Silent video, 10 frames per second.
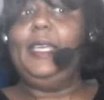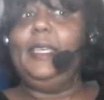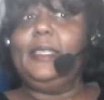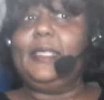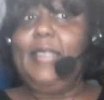
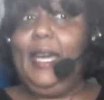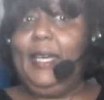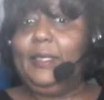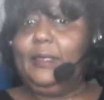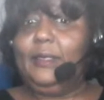is
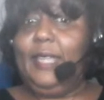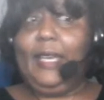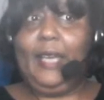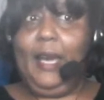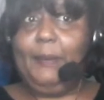not that
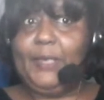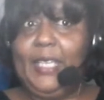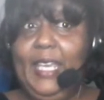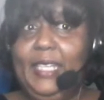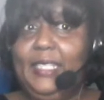
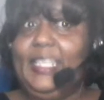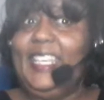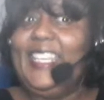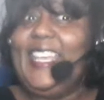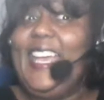complicated.
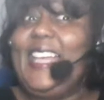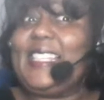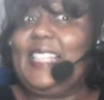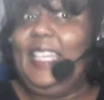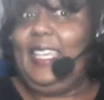It has
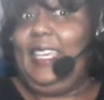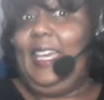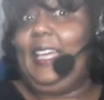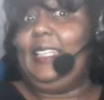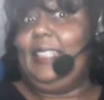
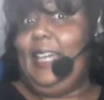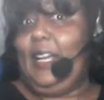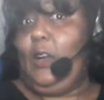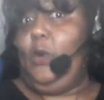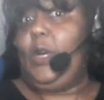a lot
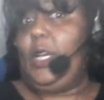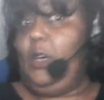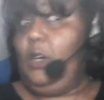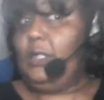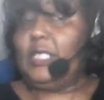going
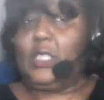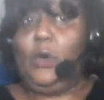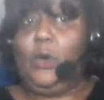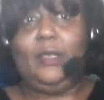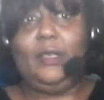on. It's
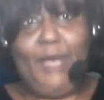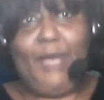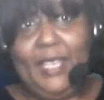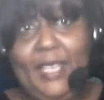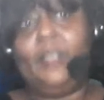quite a
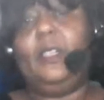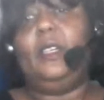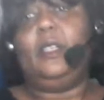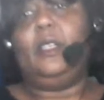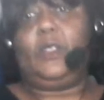packed
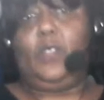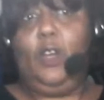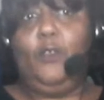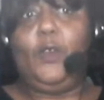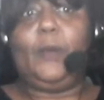
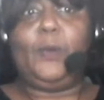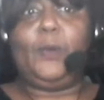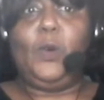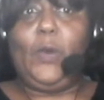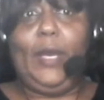software
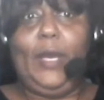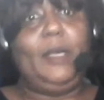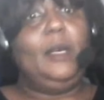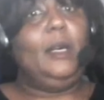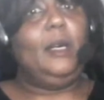program.
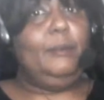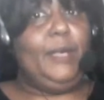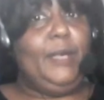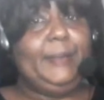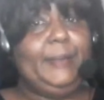But
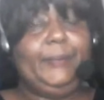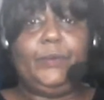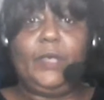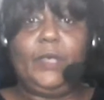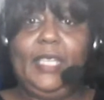
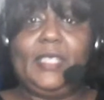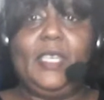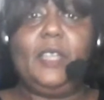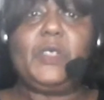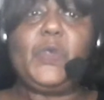Excel
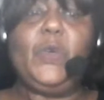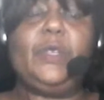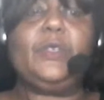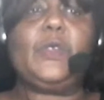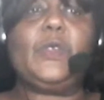is one of those
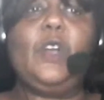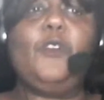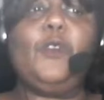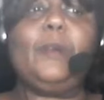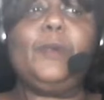software
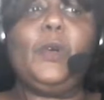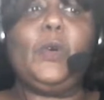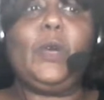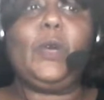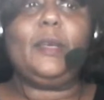
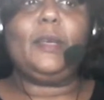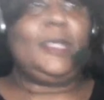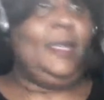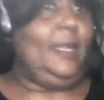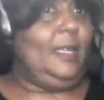programs,
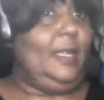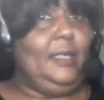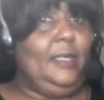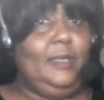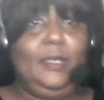as
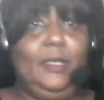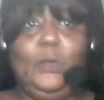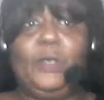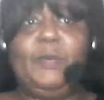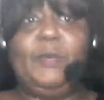with
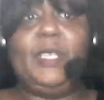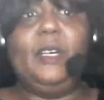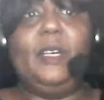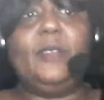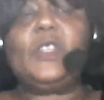many others,
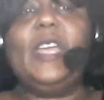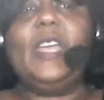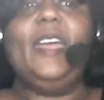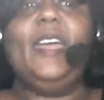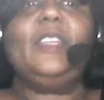
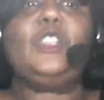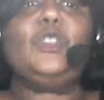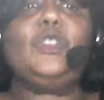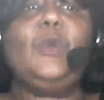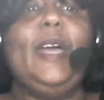that you
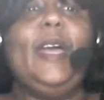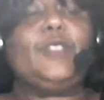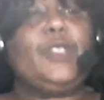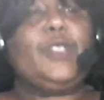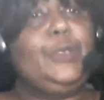have to,